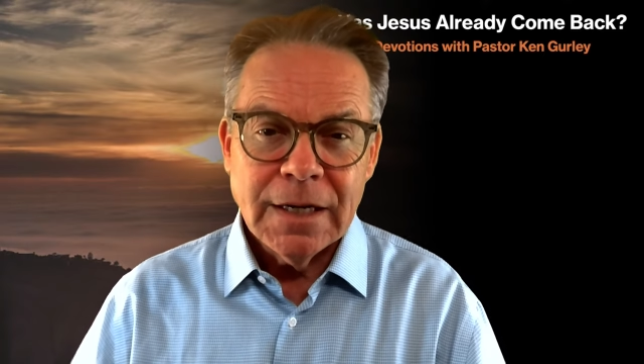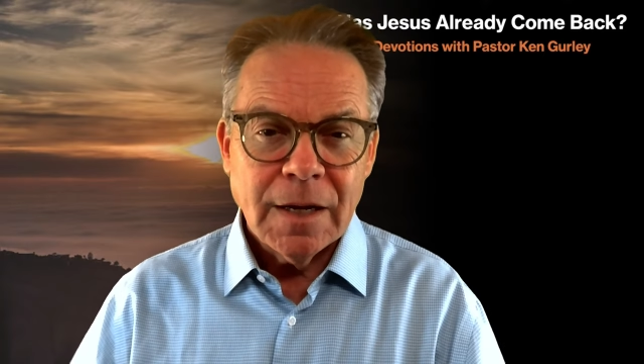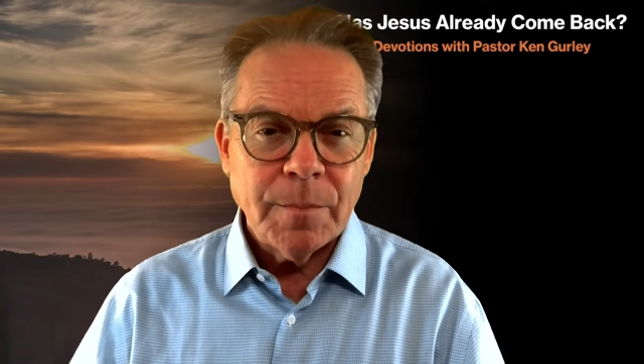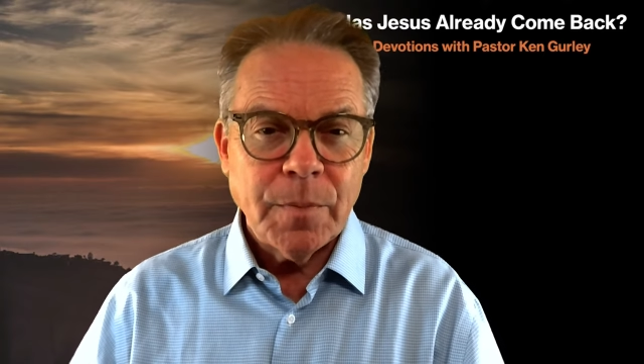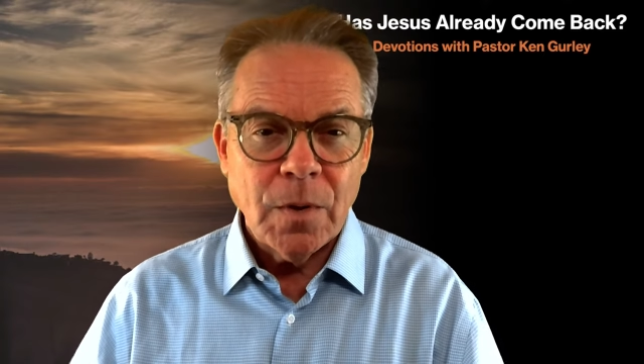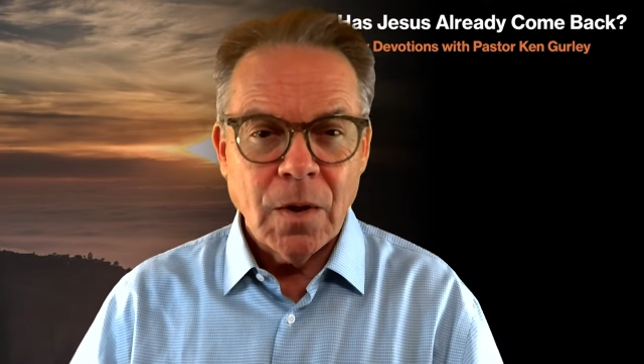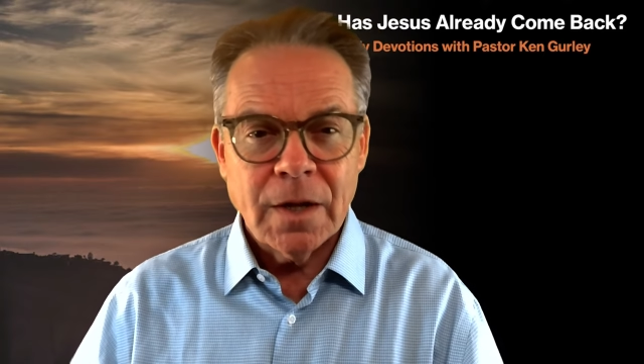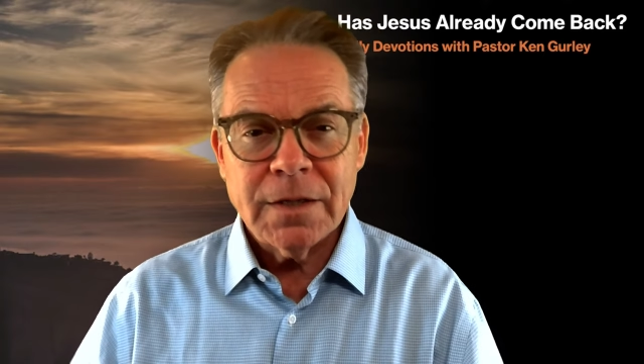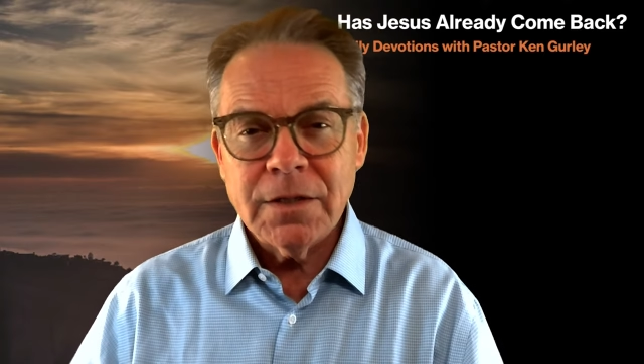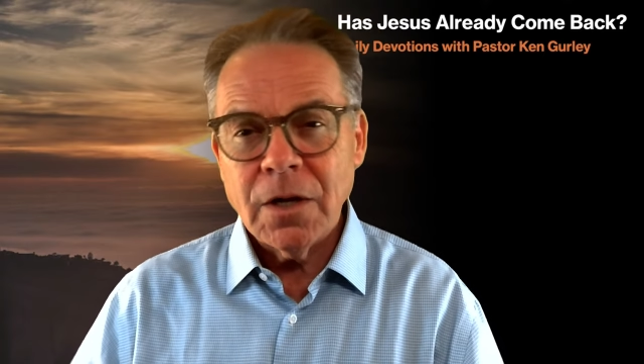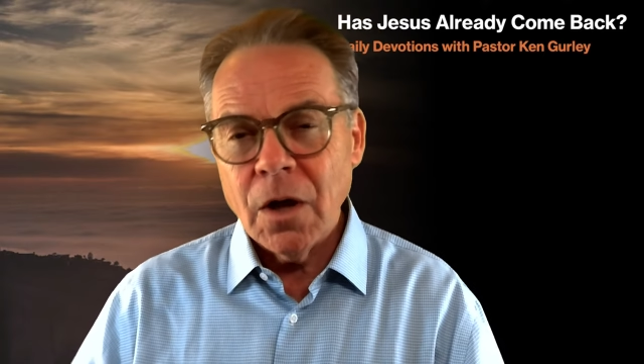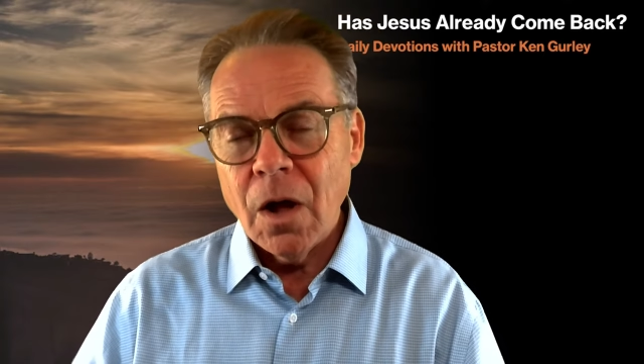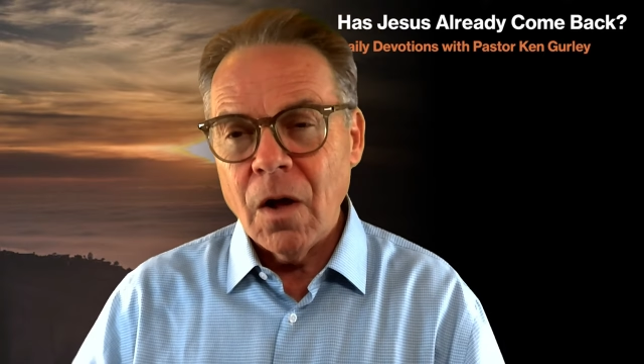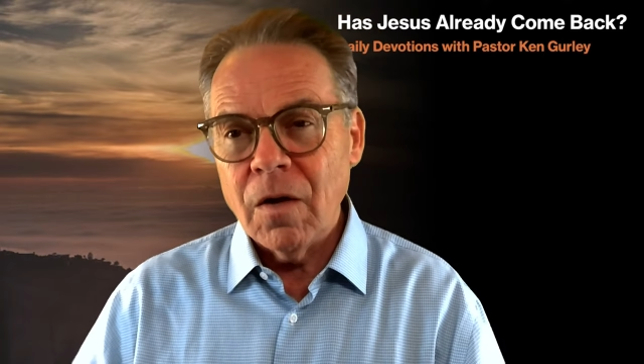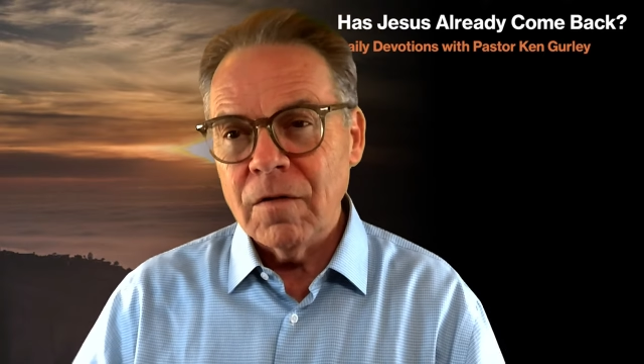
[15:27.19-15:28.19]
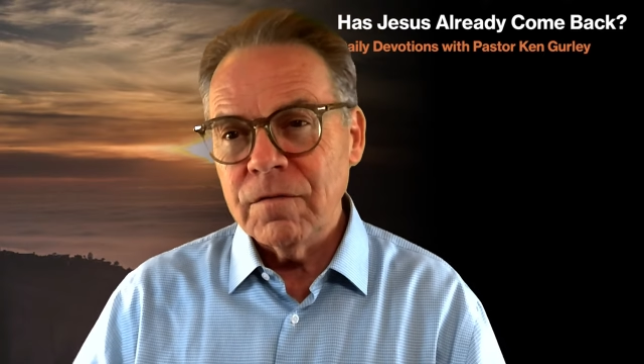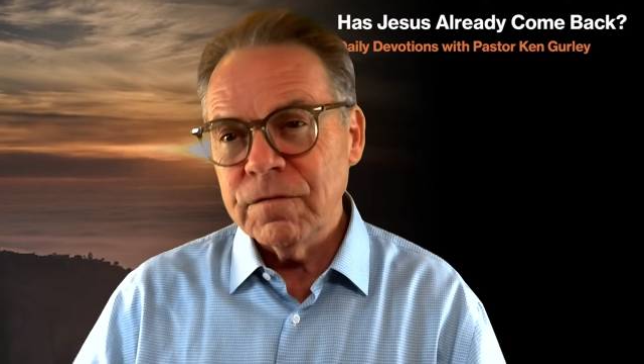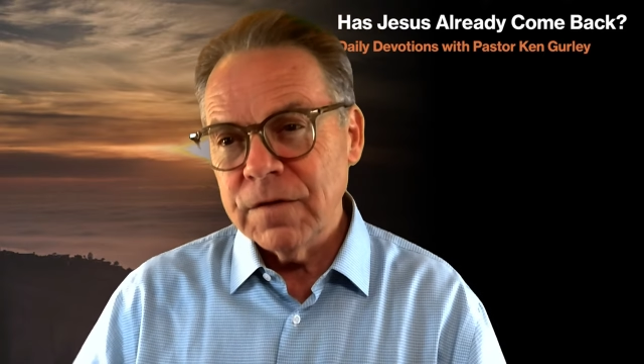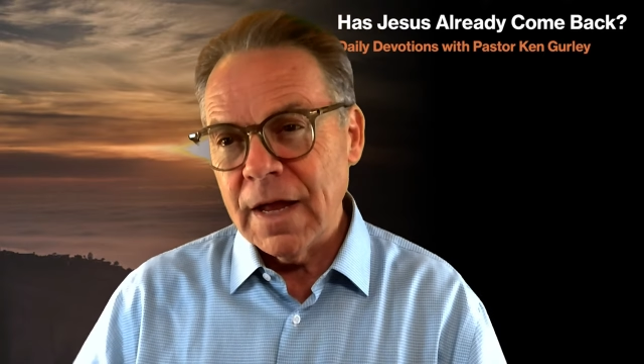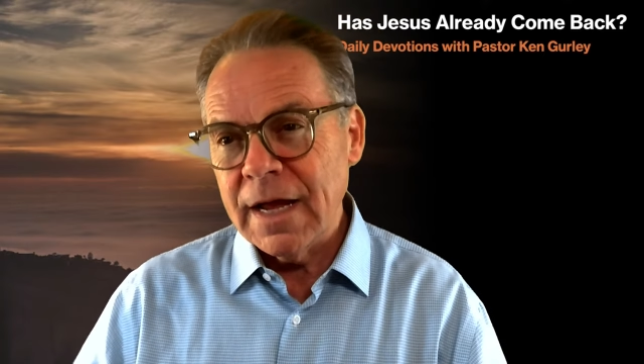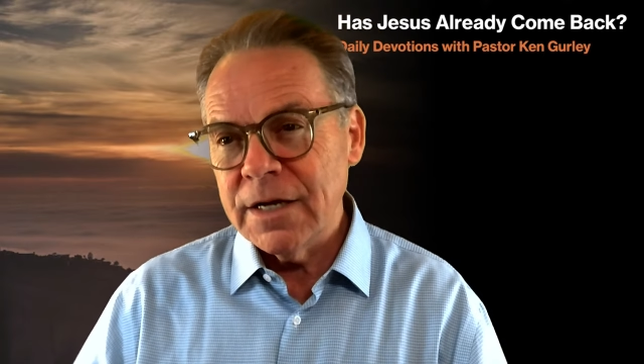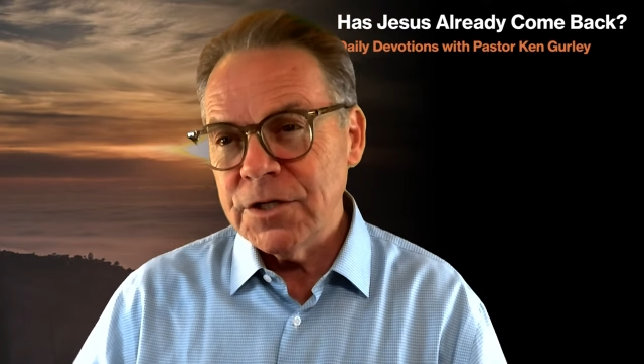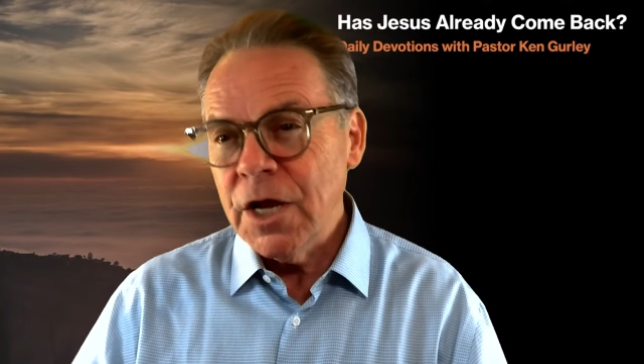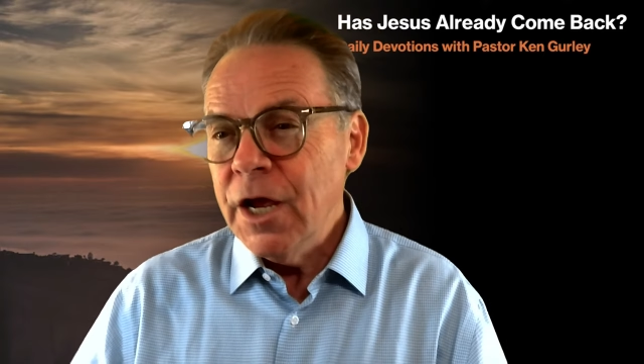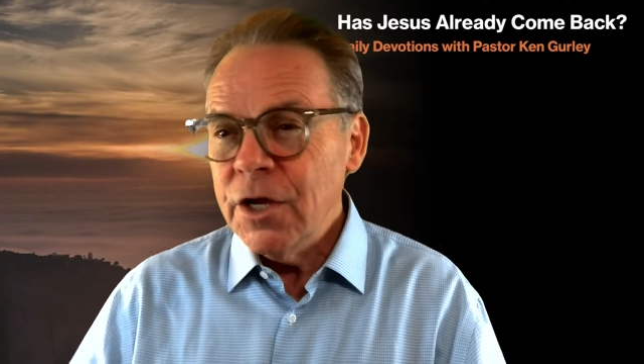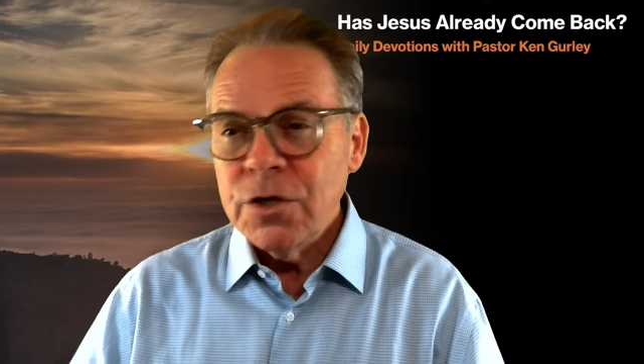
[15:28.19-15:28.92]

upon all flesh.